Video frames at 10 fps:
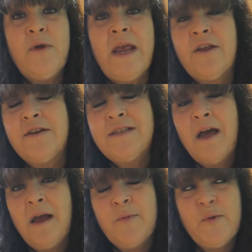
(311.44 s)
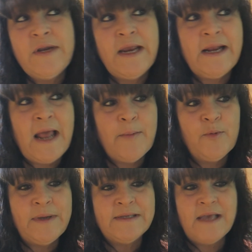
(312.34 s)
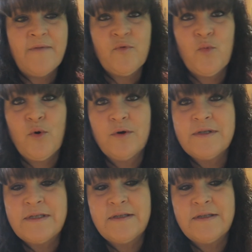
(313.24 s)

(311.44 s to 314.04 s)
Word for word: we had a good time. We went and ate at Applebee's afterwards.